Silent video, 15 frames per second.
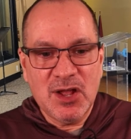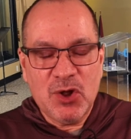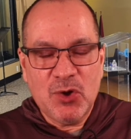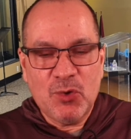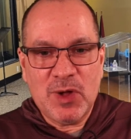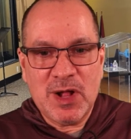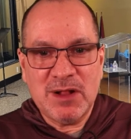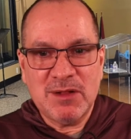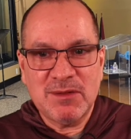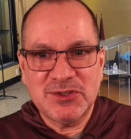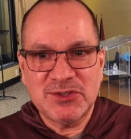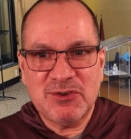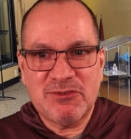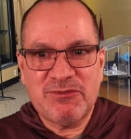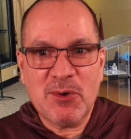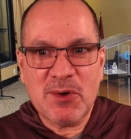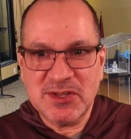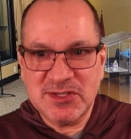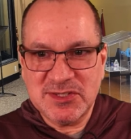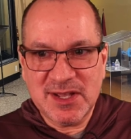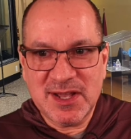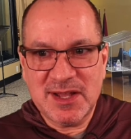While you're
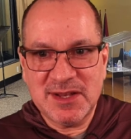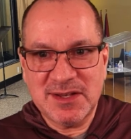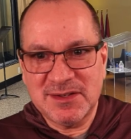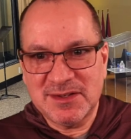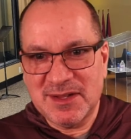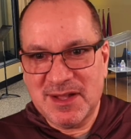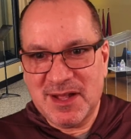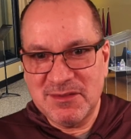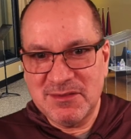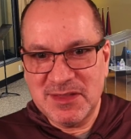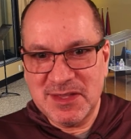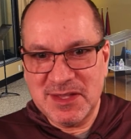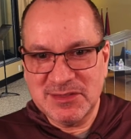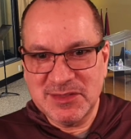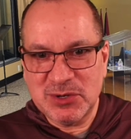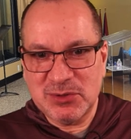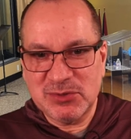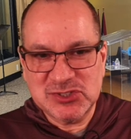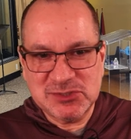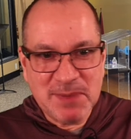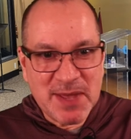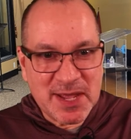focusing on the little
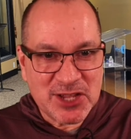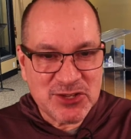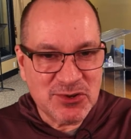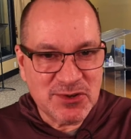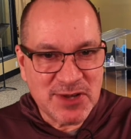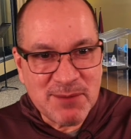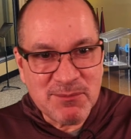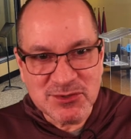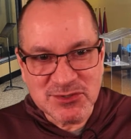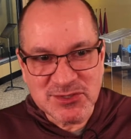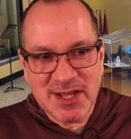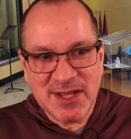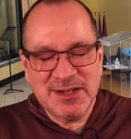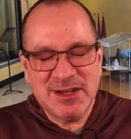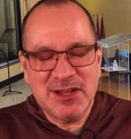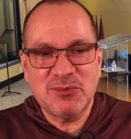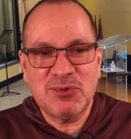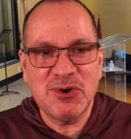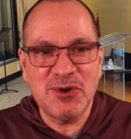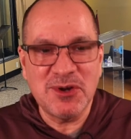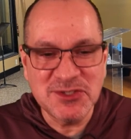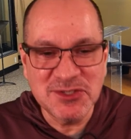speck in your neighbor's eye. In other
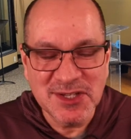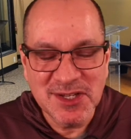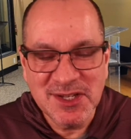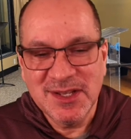words,